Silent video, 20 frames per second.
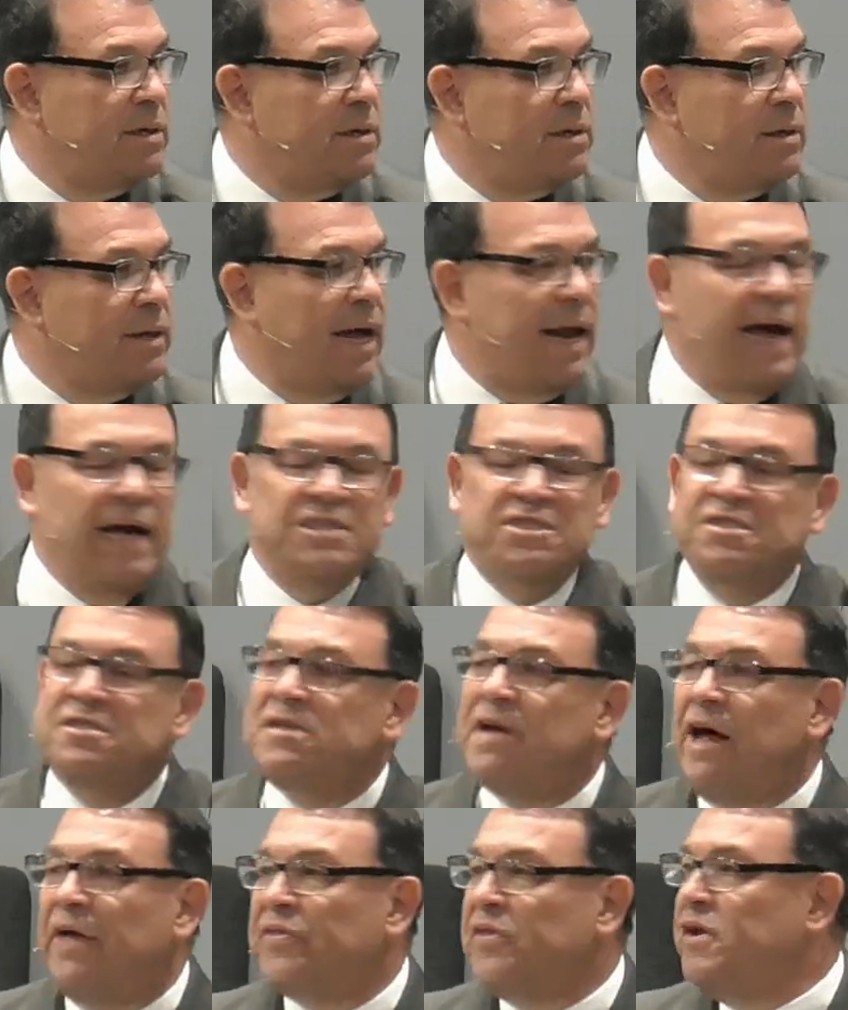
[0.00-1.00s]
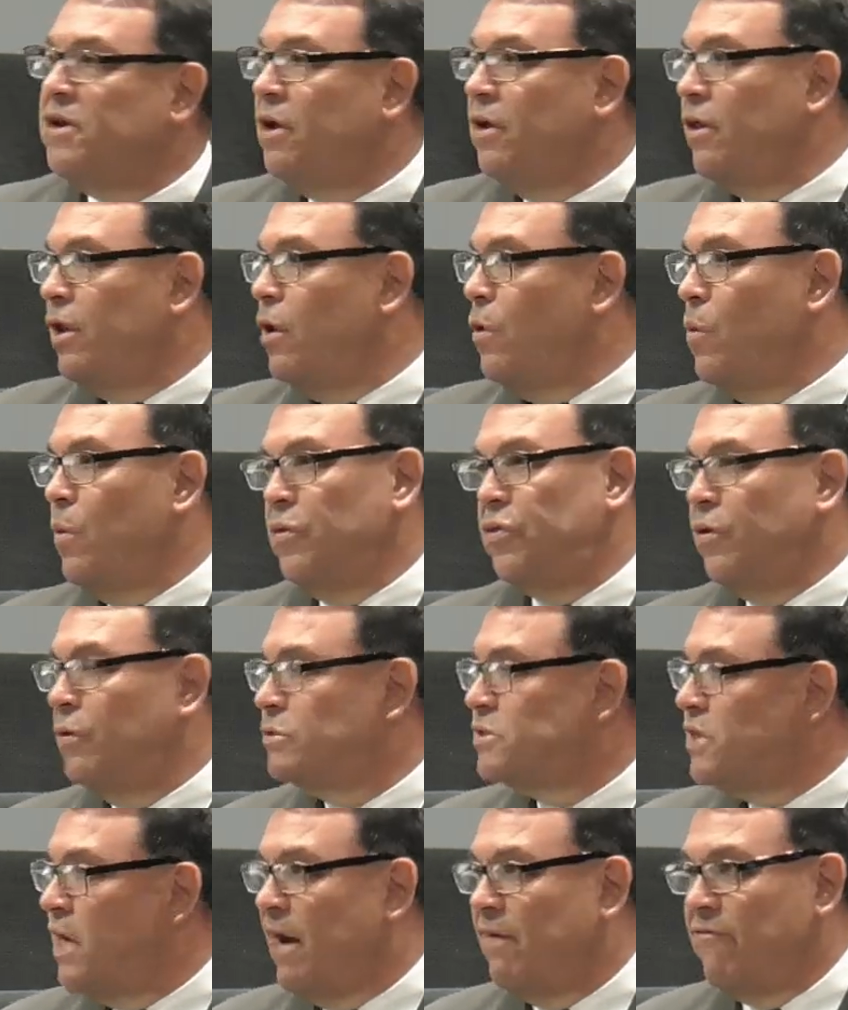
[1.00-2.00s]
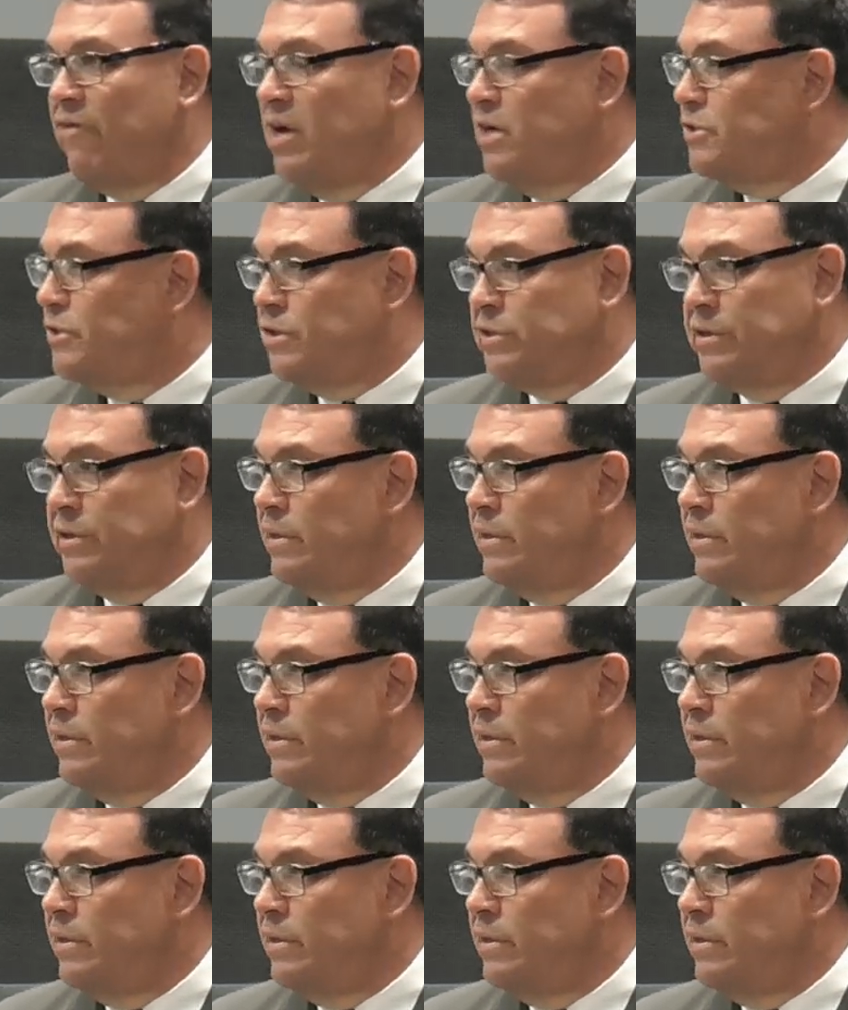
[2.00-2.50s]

That has nothing to do with your salvation.